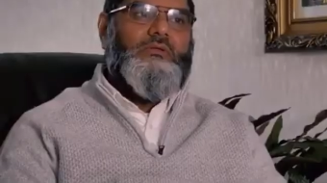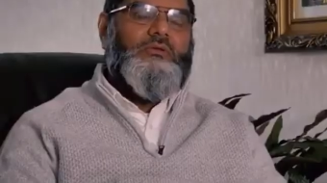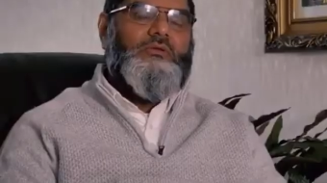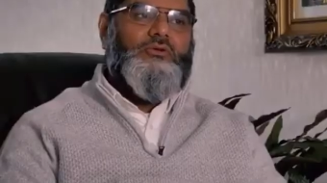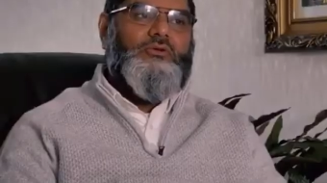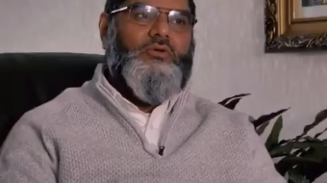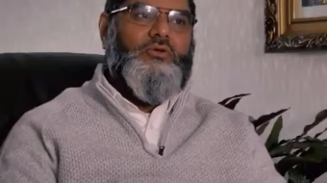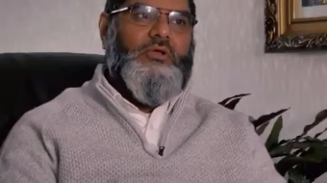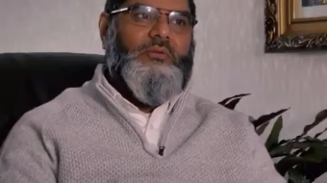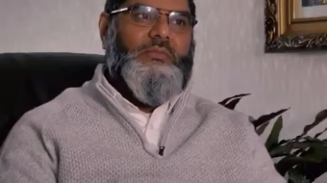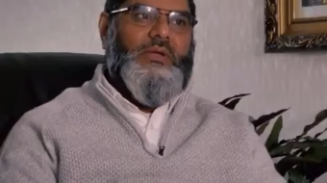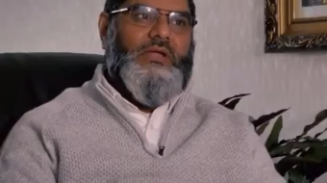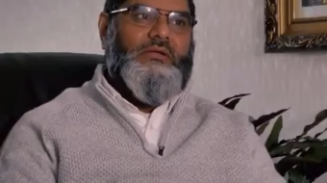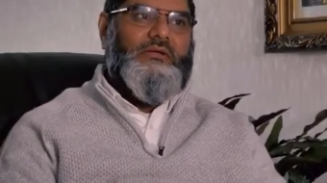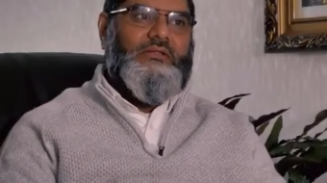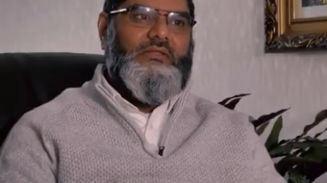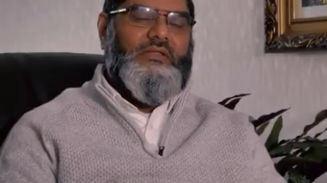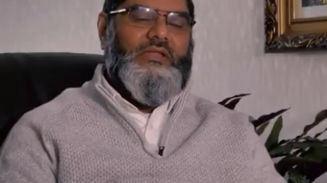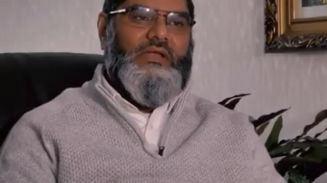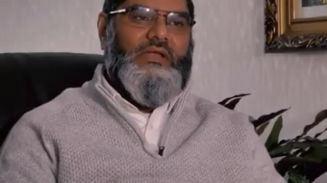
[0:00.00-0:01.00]
you talk
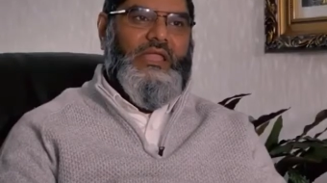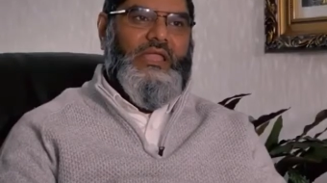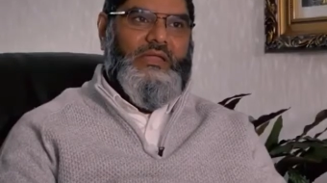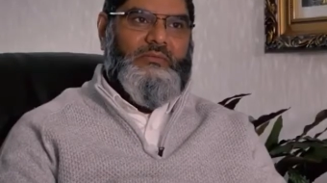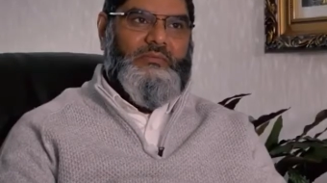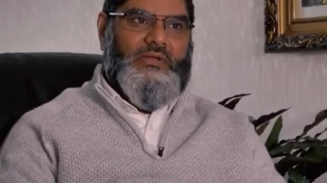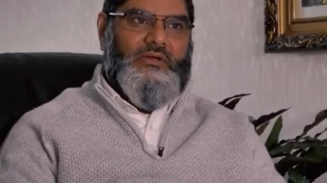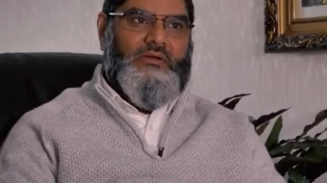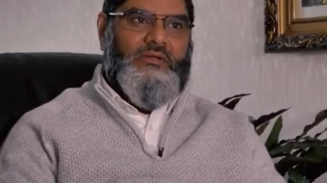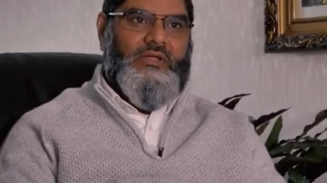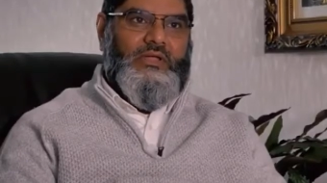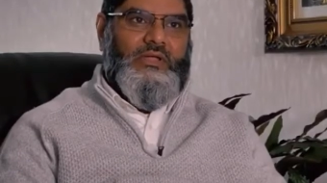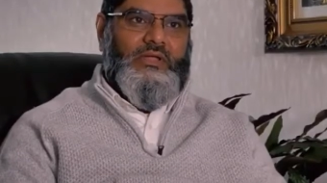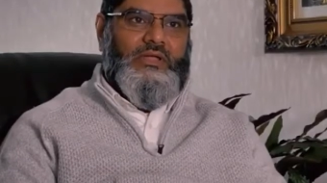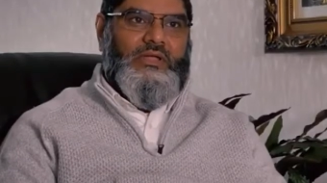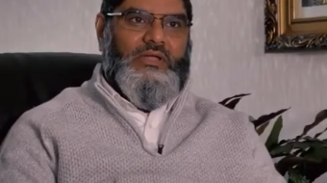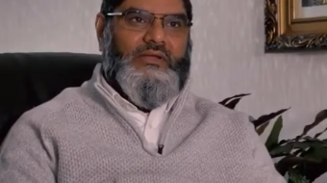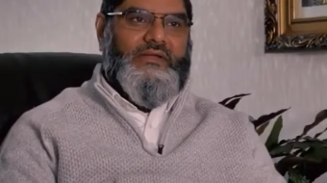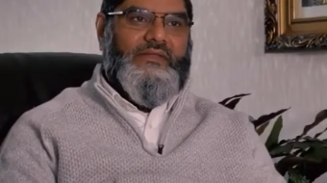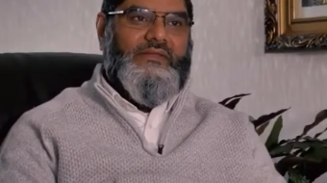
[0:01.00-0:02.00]
about the neighbour,
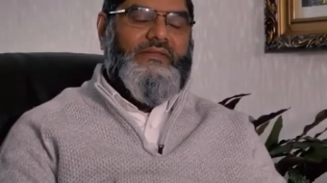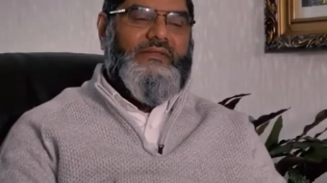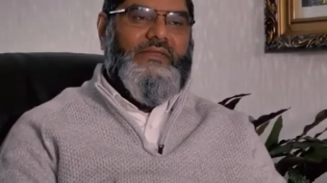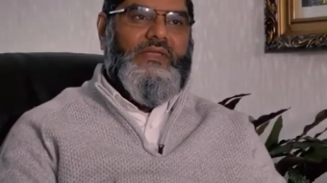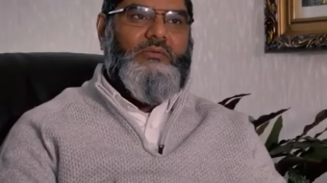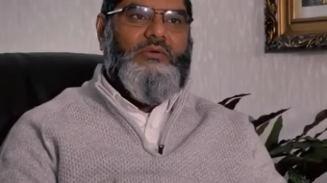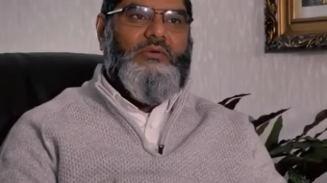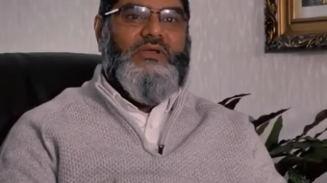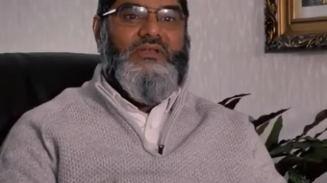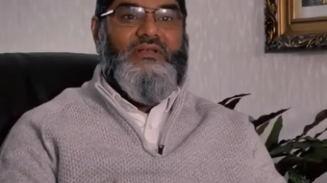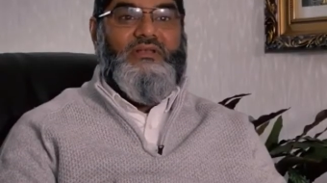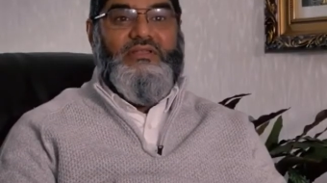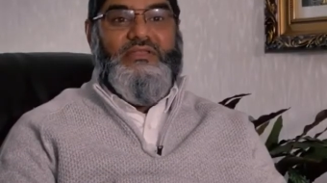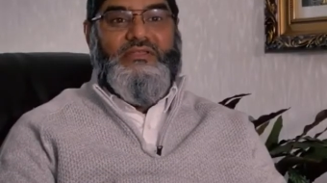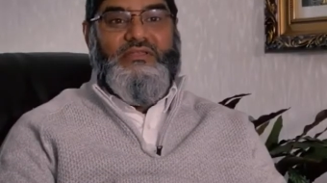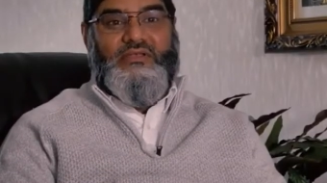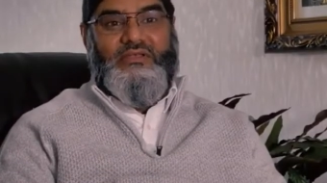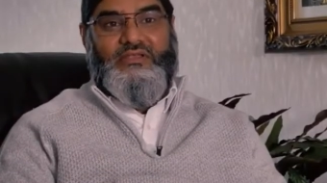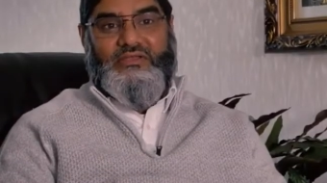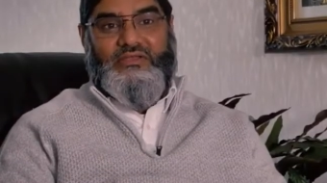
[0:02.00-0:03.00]
it doesn't say what
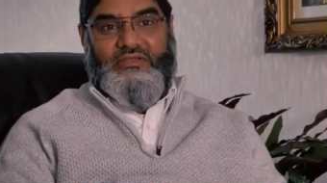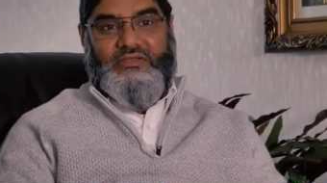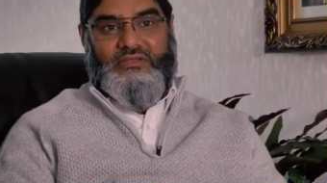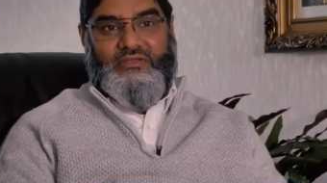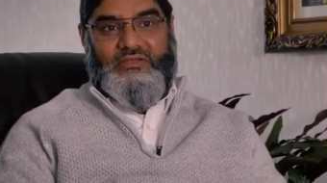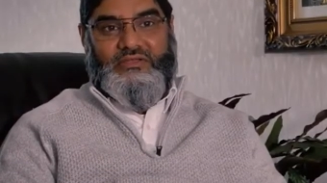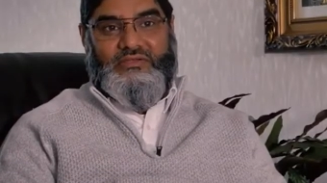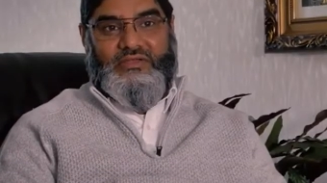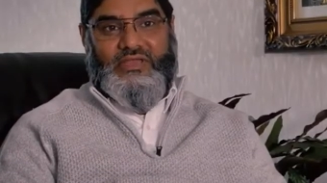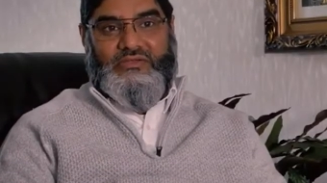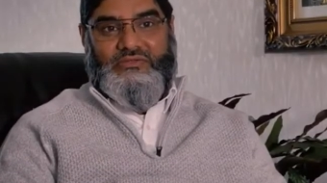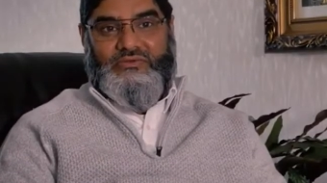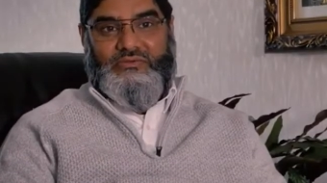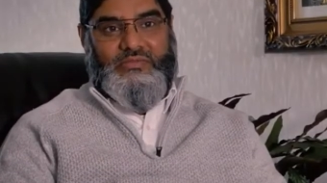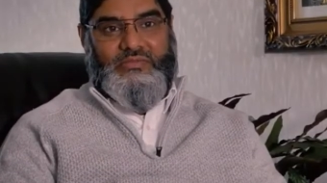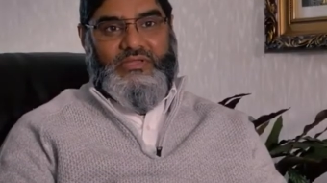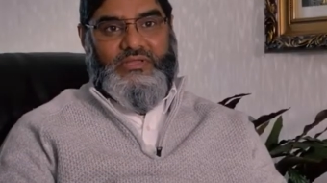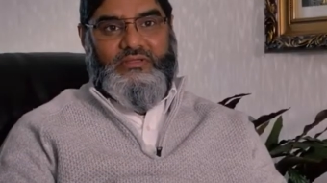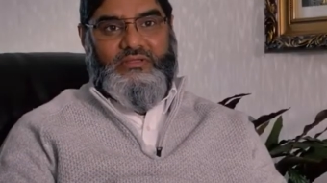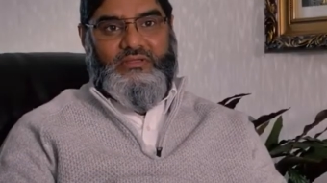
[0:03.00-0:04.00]
religion it has to
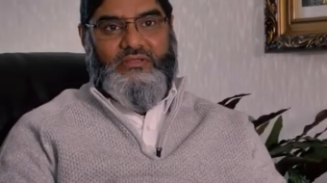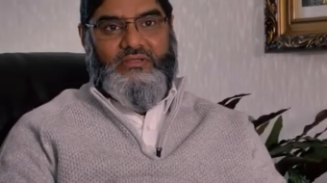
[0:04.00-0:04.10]
be.